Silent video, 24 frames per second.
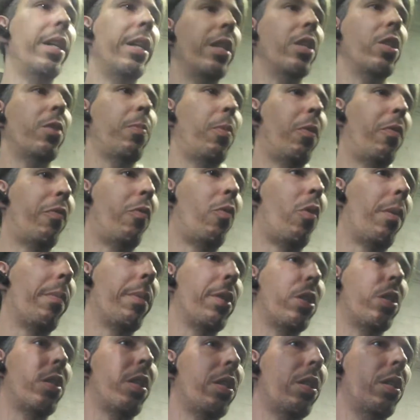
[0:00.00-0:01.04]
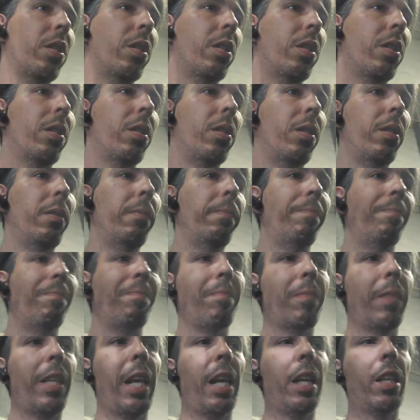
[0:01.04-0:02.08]
is performance. This is
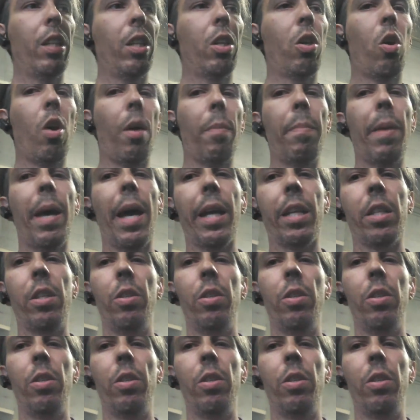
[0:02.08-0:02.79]
getting the car back